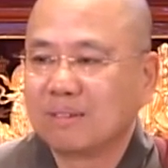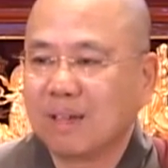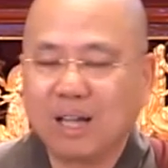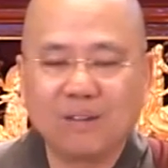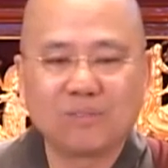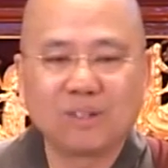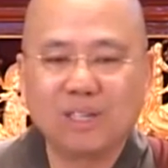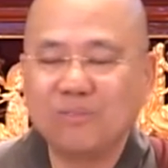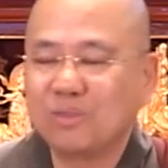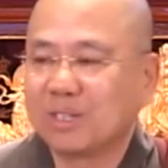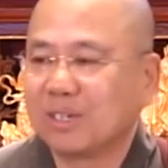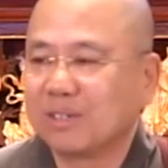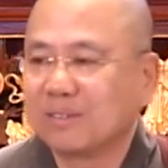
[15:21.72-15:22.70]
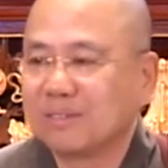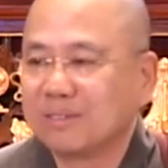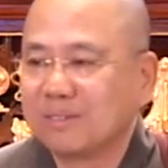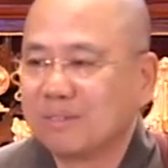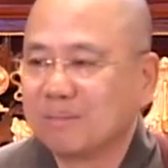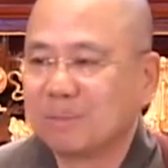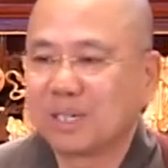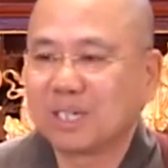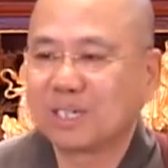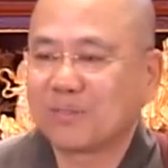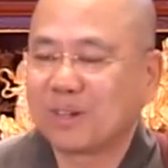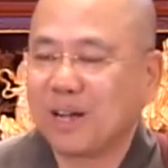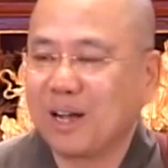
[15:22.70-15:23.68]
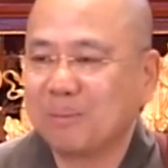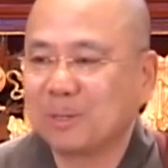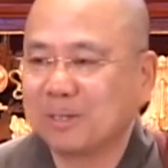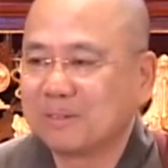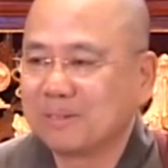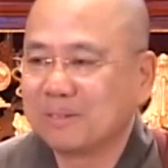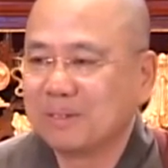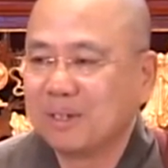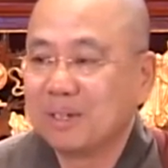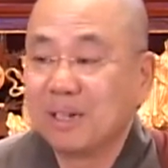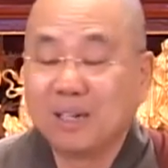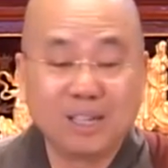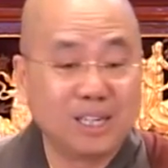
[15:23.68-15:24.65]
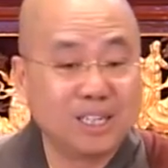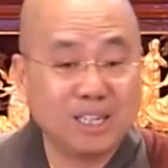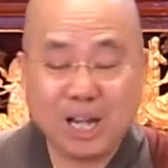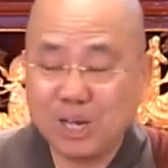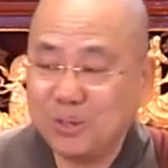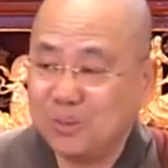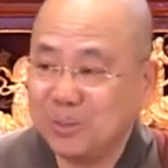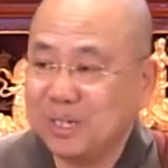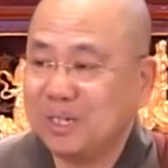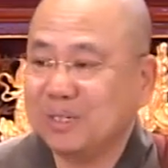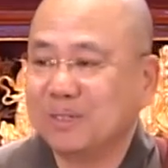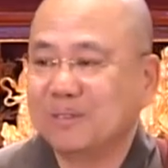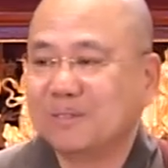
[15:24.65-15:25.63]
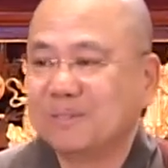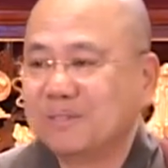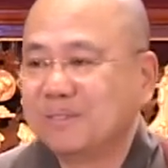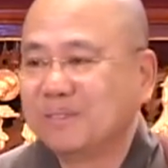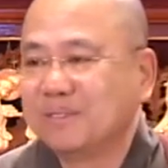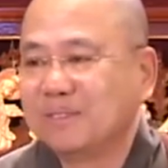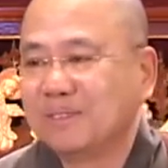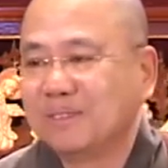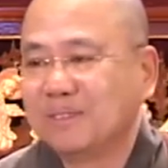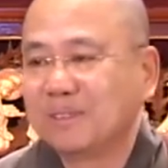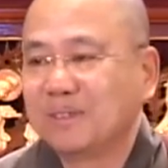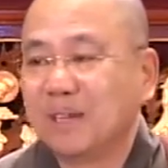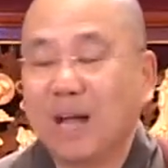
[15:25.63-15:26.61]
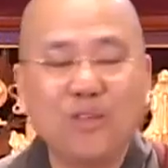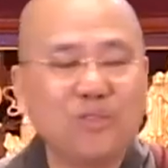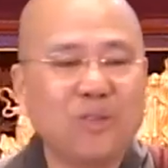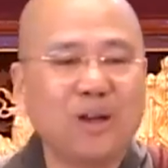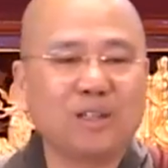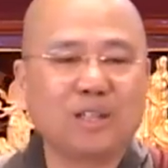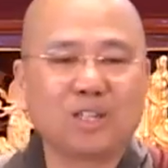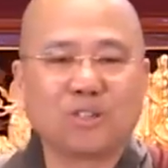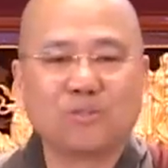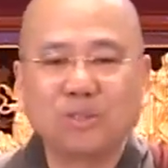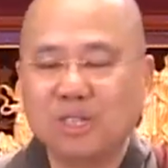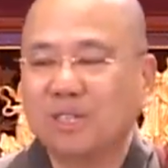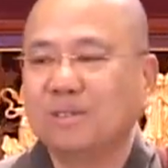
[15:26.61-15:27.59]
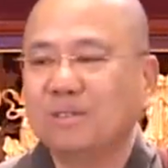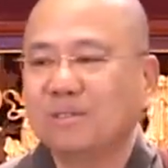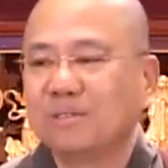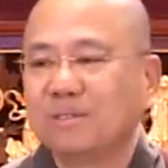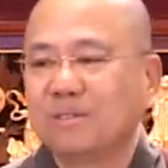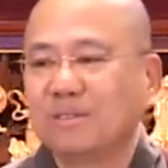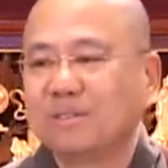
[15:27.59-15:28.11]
I have to live with it because of karma. It is unreal. I thought it is real.